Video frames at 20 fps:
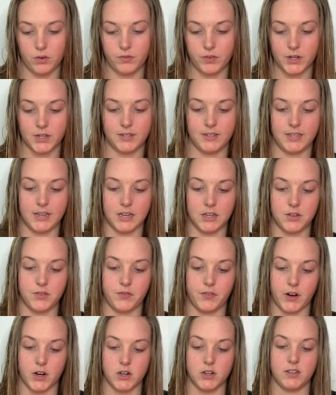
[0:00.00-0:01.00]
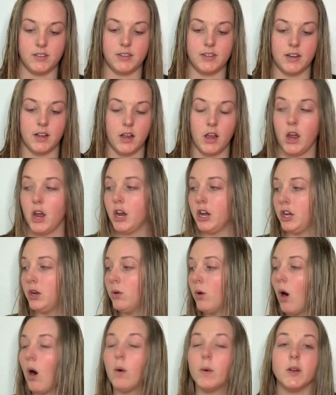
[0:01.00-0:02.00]
first things first, you
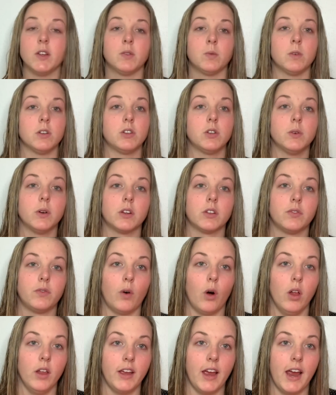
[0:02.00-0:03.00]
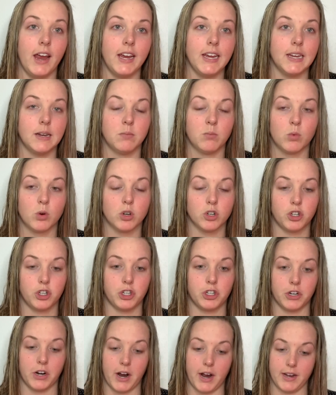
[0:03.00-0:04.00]
always want to exfoliate and
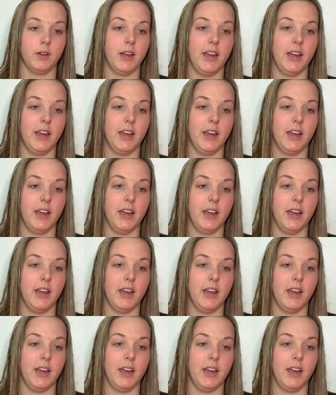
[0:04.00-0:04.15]
moisturize.